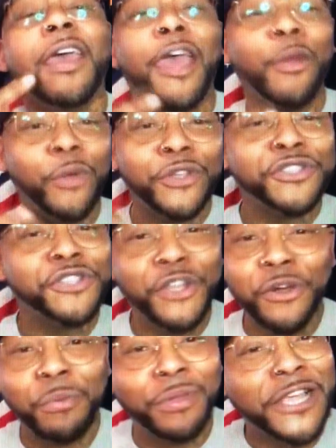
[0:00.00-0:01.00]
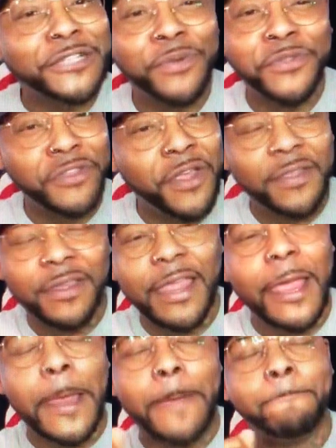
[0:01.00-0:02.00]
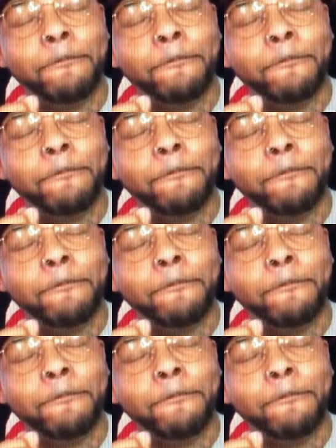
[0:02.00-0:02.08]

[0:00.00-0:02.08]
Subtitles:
And we're still blessed with another day.